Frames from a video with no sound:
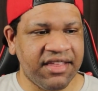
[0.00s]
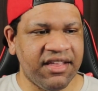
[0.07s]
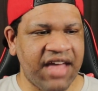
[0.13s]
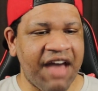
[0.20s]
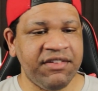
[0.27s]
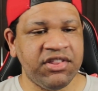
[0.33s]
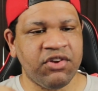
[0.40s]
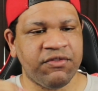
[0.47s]

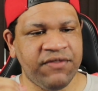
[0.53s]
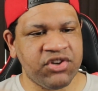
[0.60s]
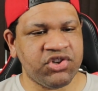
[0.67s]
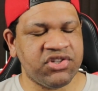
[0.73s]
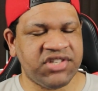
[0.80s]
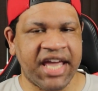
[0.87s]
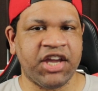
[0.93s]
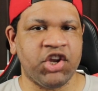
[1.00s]
having their
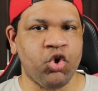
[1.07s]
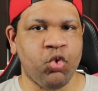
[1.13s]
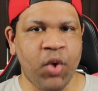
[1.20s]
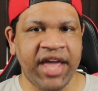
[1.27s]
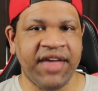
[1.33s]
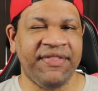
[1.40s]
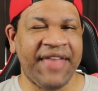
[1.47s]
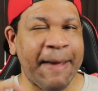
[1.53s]
vision taken
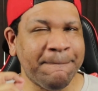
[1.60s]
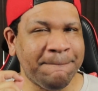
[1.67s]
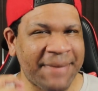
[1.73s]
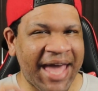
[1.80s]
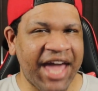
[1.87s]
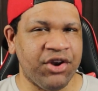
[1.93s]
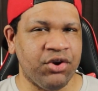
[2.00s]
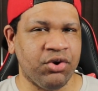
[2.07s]
away in that
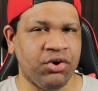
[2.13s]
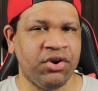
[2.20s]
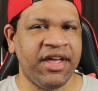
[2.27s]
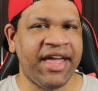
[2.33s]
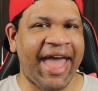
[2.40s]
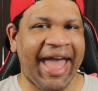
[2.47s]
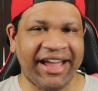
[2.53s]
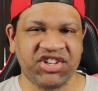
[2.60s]
manner
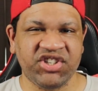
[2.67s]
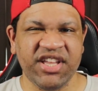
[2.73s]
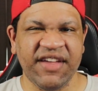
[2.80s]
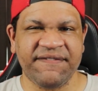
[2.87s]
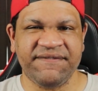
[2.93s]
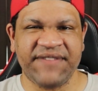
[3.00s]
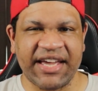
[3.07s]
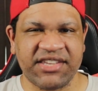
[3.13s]
actually
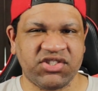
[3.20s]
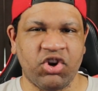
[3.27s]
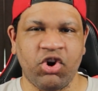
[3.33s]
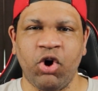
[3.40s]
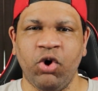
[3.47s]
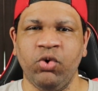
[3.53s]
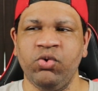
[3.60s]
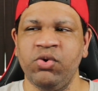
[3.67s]
affects their
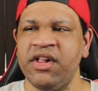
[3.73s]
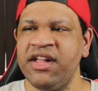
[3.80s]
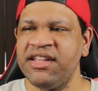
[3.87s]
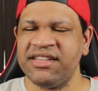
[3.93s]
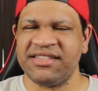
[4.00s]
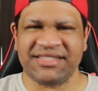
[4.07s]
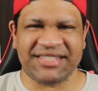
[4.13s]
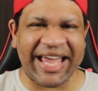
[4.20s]
whole
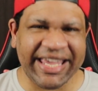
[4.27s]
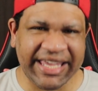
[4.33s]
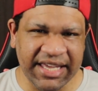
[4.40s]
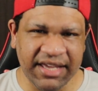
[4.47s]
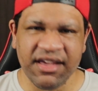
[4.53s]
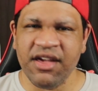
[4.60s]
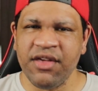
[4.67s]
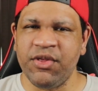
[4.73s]

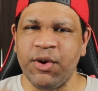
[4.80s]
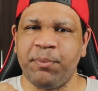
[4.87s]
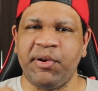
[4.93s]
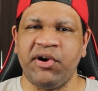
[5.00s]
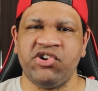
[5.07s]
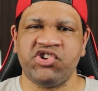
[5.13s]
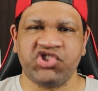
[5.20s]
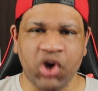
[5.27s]
psyche, their
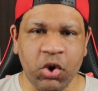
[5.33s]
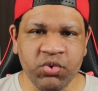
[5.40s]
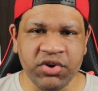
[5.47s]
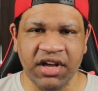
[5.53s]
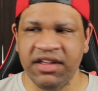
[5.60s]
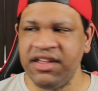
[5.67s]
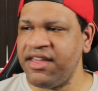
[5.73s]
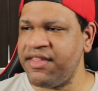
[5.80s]

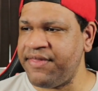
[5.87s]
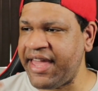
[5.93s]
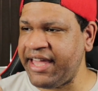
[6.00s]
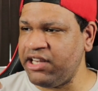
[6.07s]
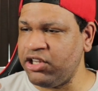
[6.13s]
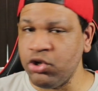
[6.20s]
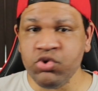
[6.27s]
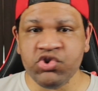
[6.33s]
persona.
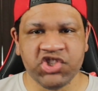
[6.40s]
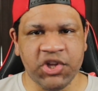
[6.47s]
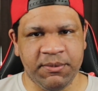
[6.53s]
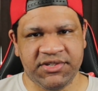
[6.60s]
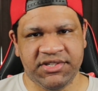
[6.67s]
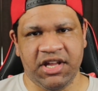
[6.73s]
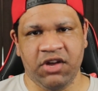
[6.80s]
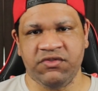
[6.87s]
They lose
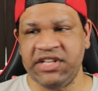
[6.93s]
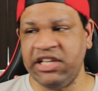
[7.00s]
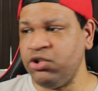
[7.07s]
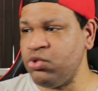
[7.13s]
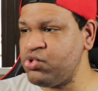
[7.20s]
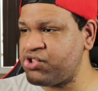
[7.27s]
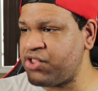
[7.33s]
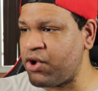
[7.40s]
themselves, they
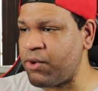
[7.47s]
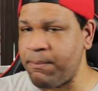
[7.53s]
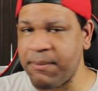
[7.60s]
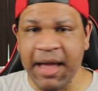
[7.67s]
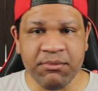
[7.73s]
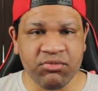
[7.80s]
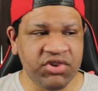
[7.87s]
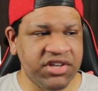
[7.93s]
lose their
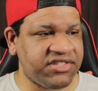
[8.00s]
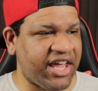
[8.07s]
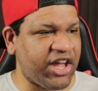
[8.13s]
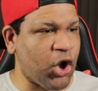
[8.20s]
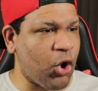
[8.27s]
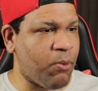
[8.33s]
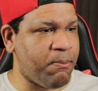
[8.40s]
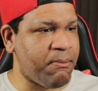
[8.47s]
memories, they
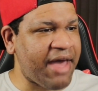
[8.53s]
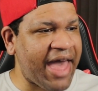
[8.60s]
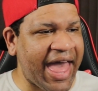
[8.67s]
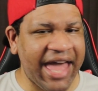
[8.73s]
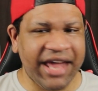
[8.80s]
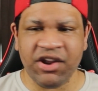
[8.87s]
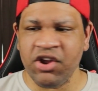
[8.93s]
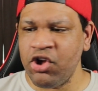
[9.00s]
go
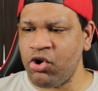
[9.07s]
mad,